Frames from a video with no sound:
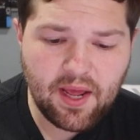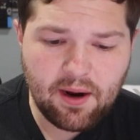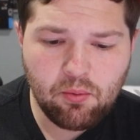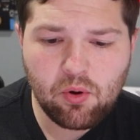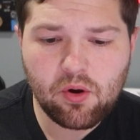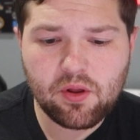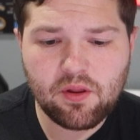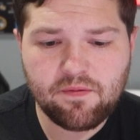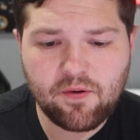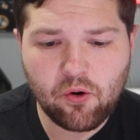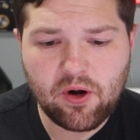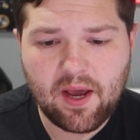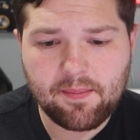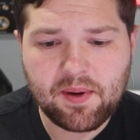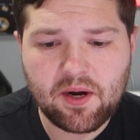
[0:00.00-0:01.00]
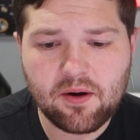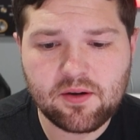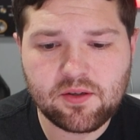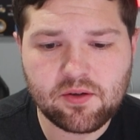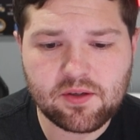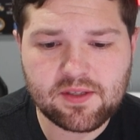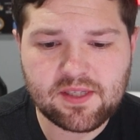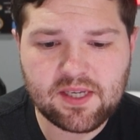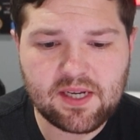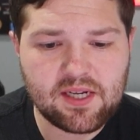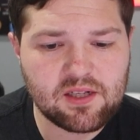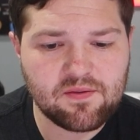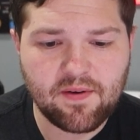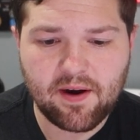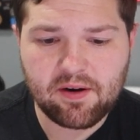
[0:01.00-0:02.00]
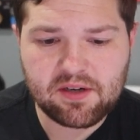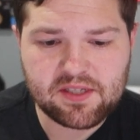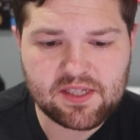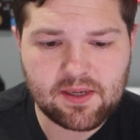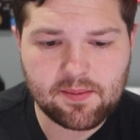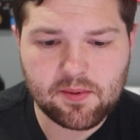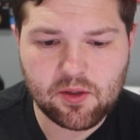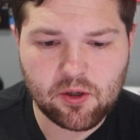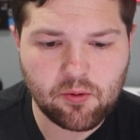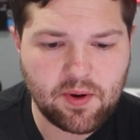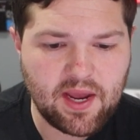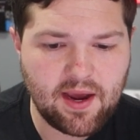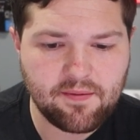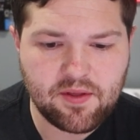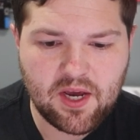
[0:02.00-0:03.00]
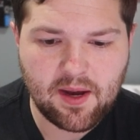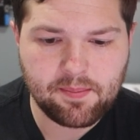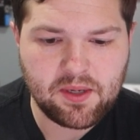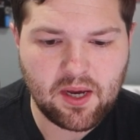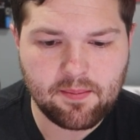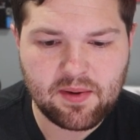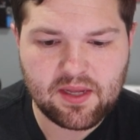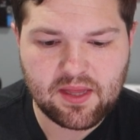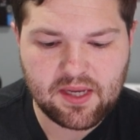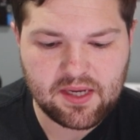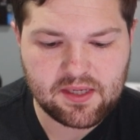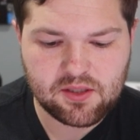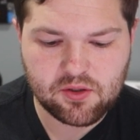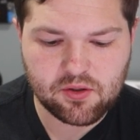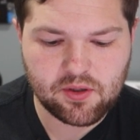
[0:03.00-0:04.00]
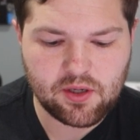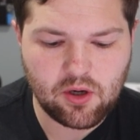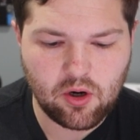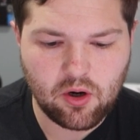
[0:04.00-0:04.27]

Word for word: now we're on the phone app here. As you can see, it's very similar. We have the upcoming, the history,